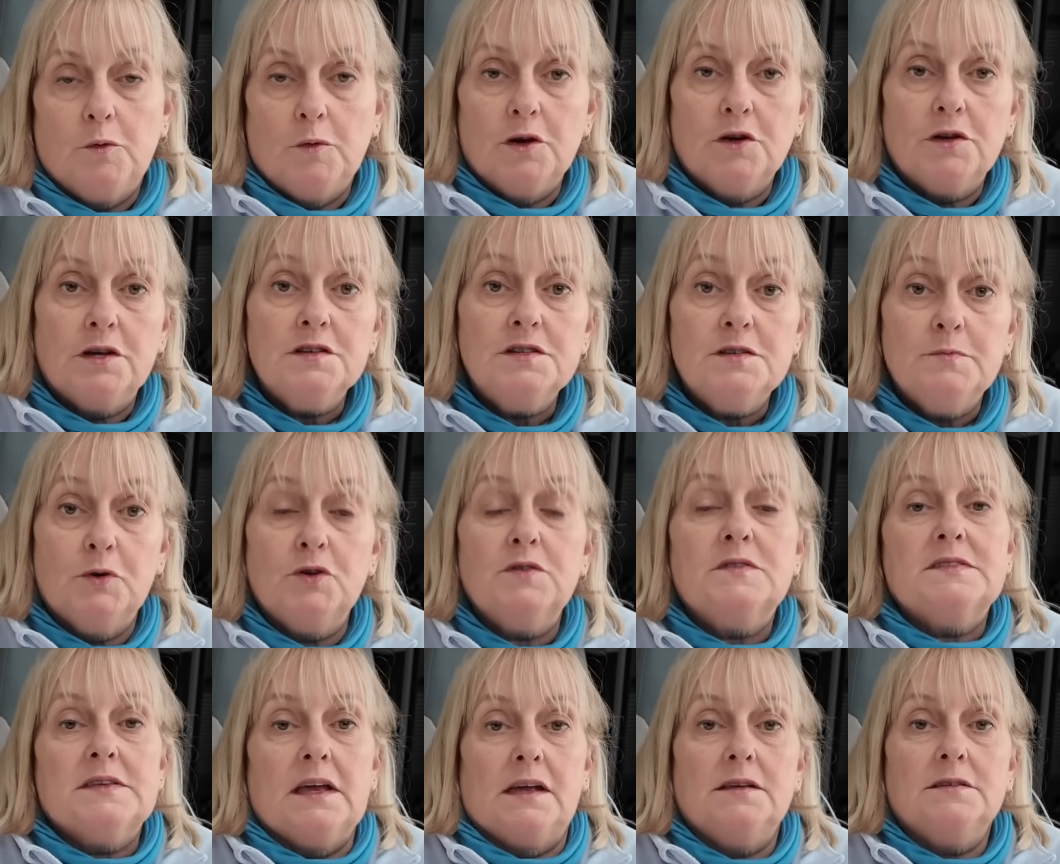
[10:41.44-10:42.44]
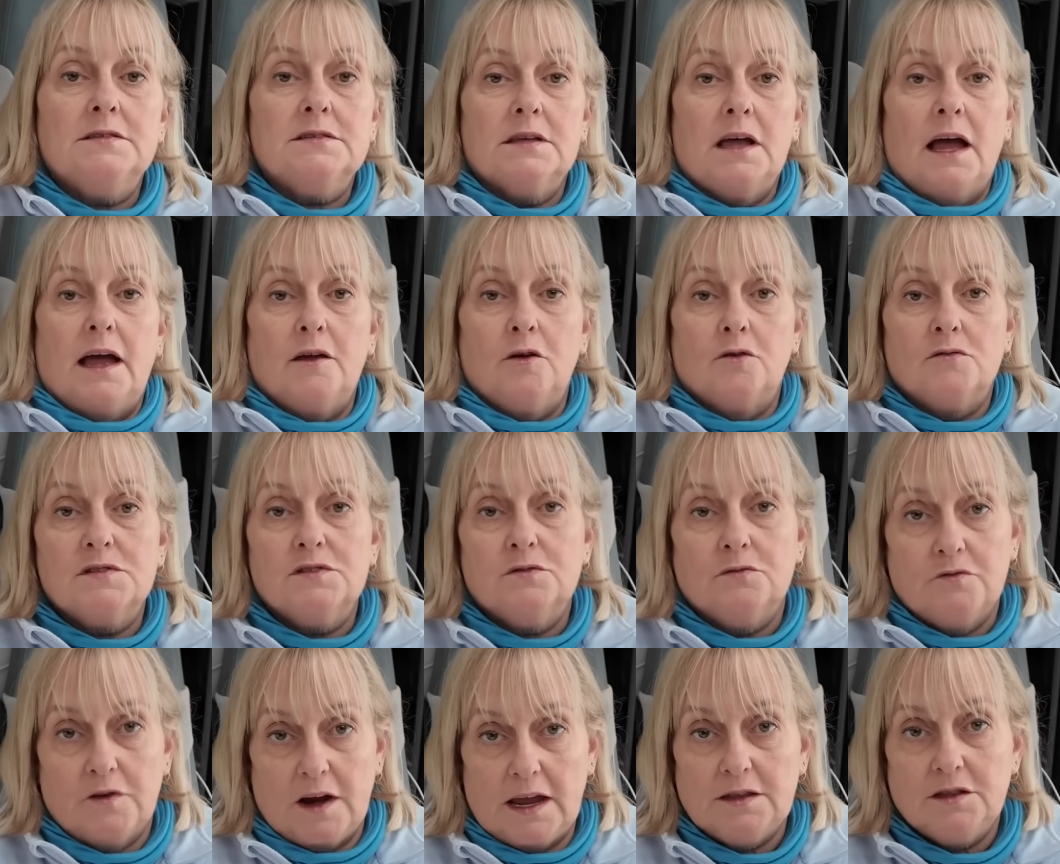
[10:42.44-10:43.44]
we were looking to book sites, I also
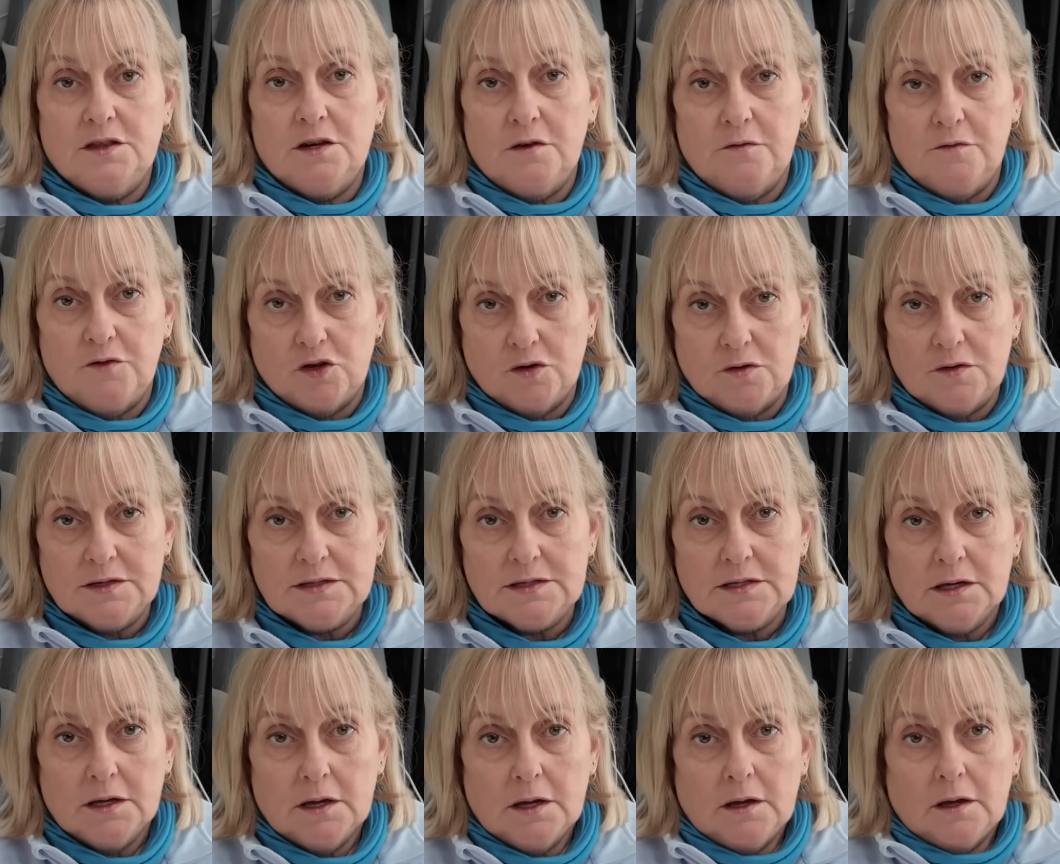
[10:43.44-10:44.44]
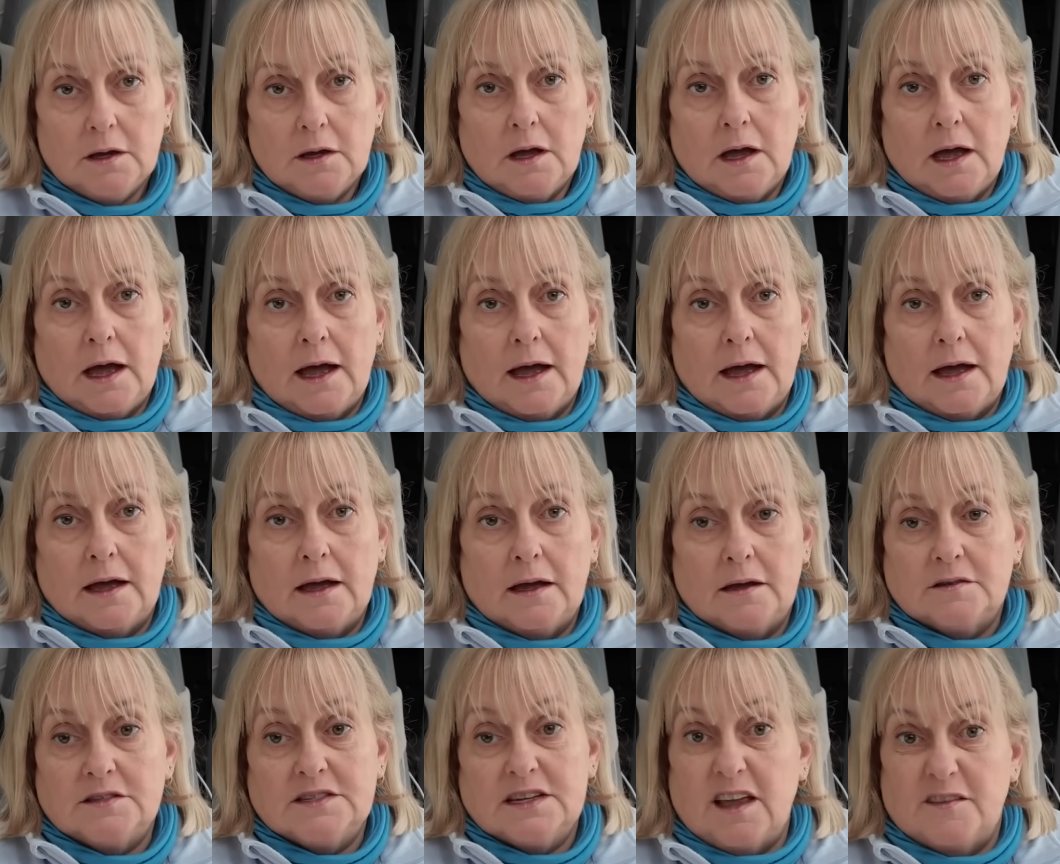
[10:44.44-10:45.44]
read the reviews
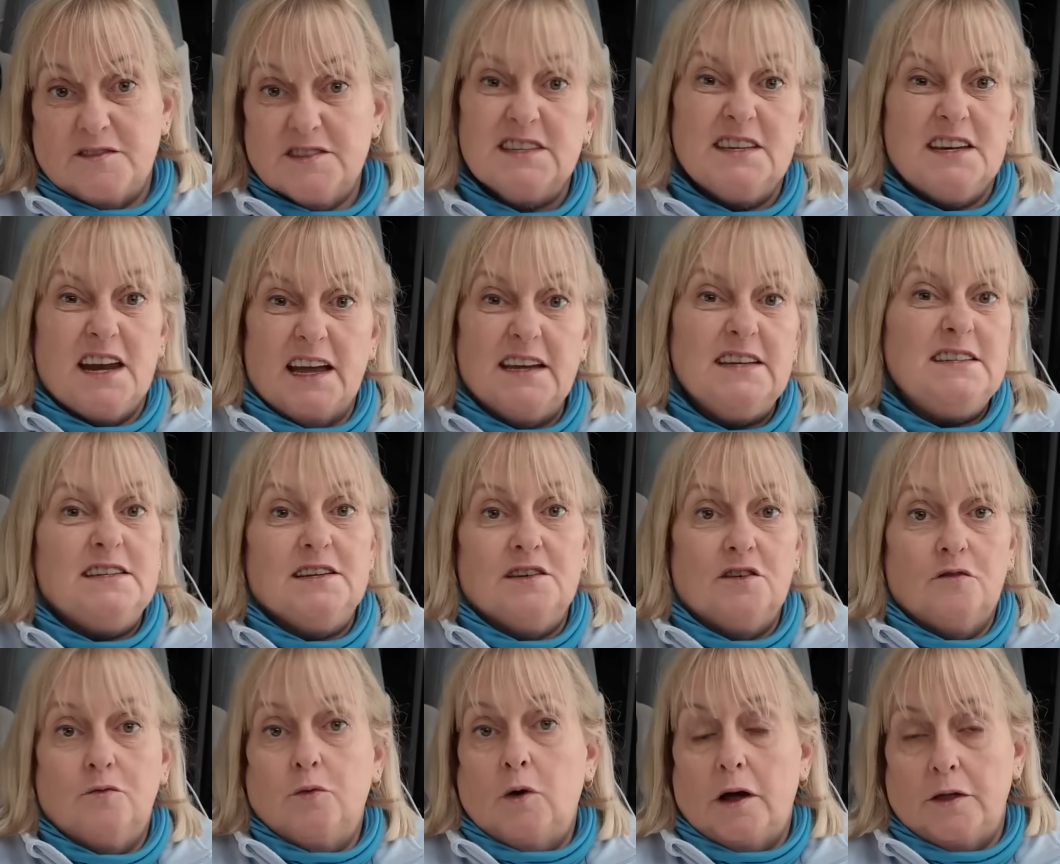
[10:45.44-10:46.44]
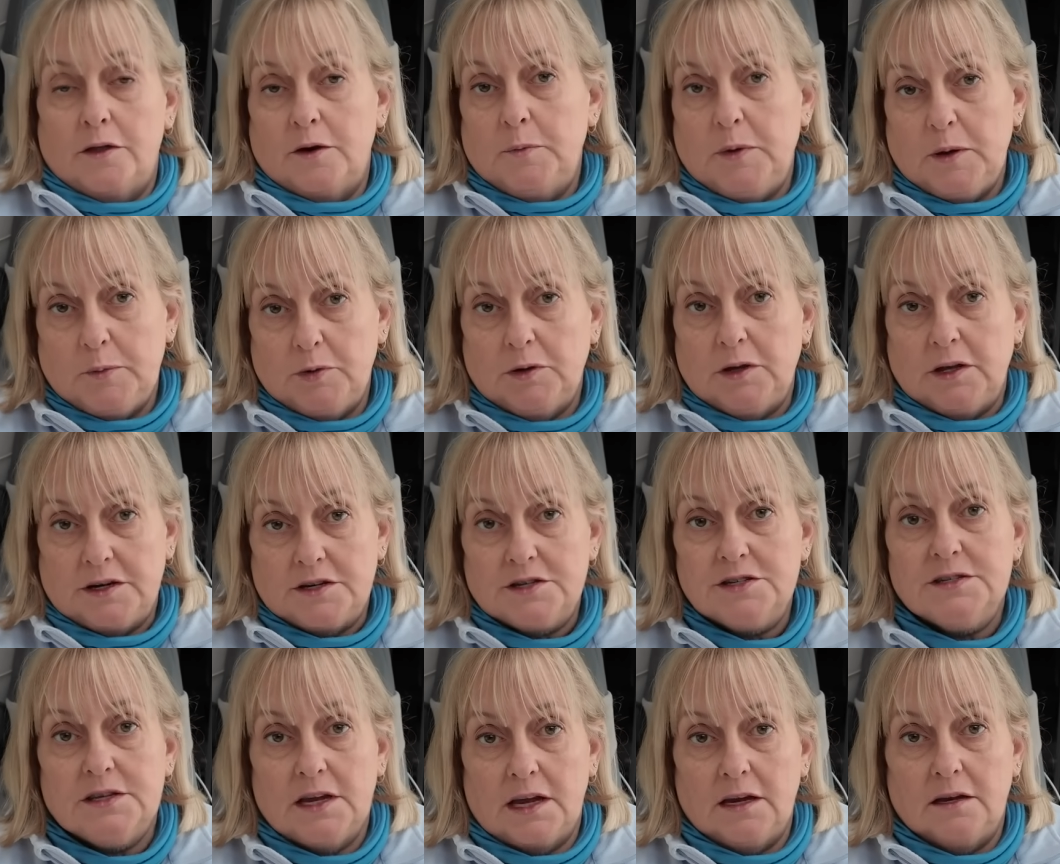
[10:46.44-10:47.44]
to give us an idea of what other people are
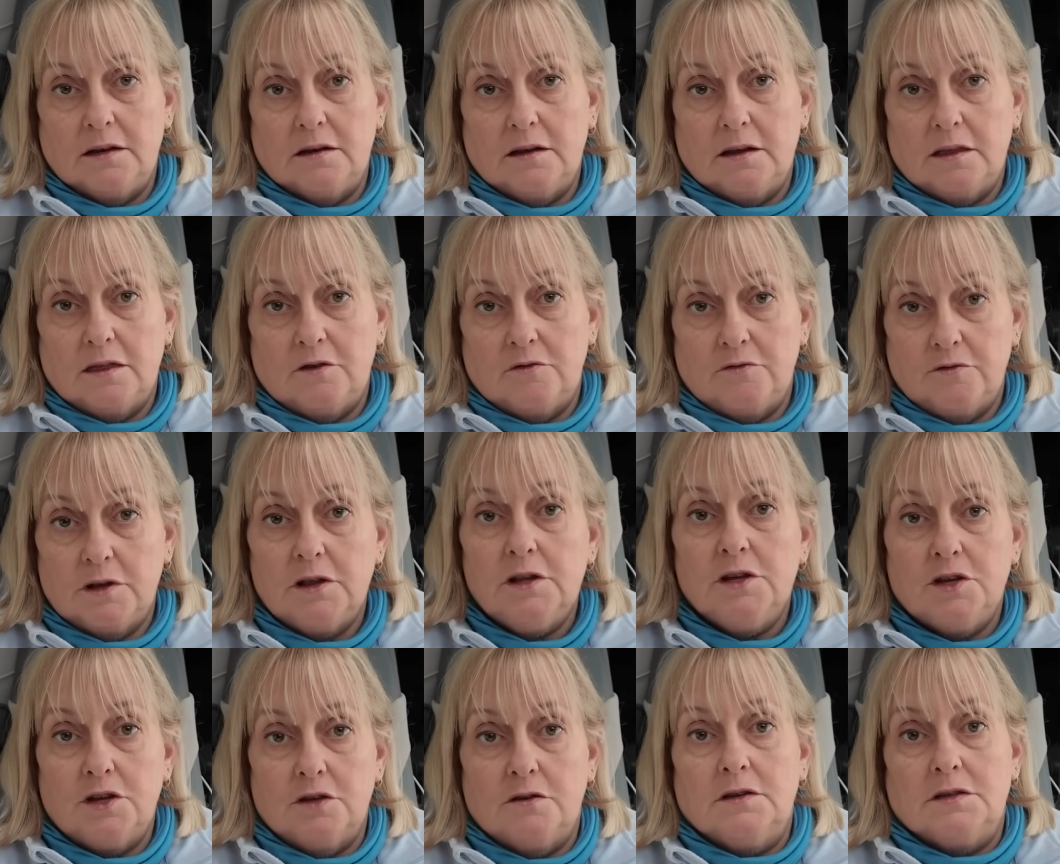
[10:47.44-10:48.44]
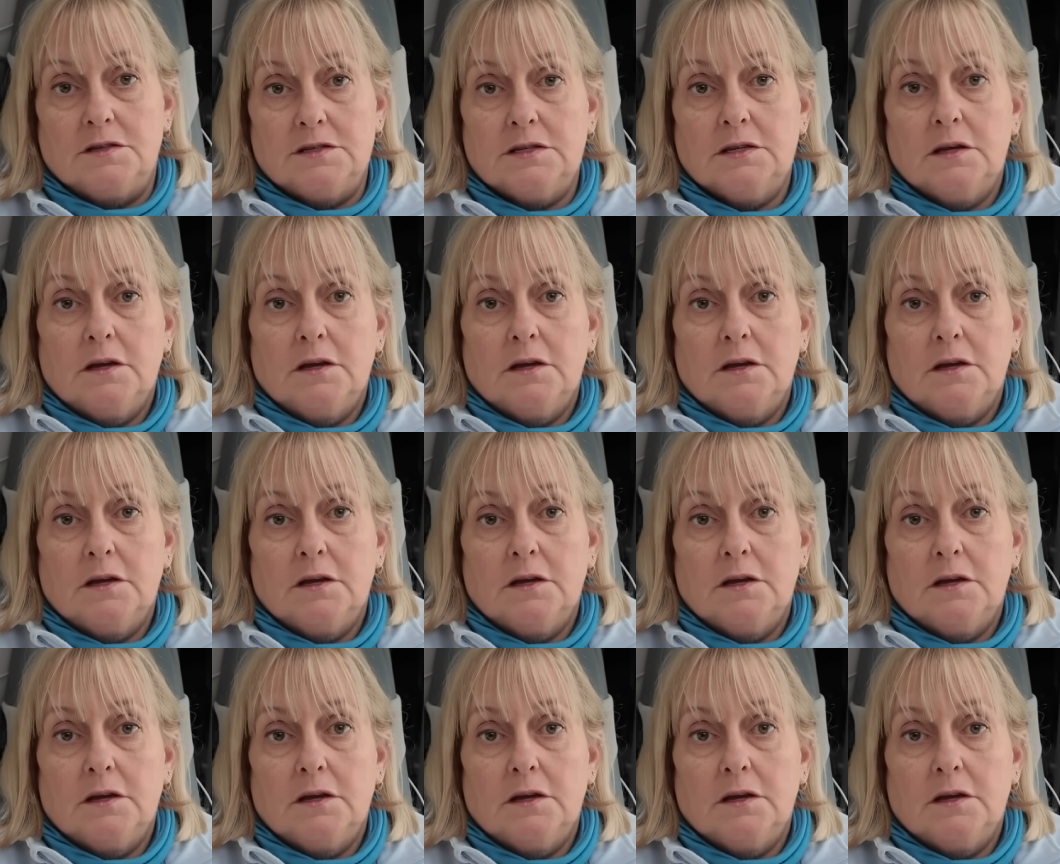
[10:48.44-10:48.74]
saying. And they're really good.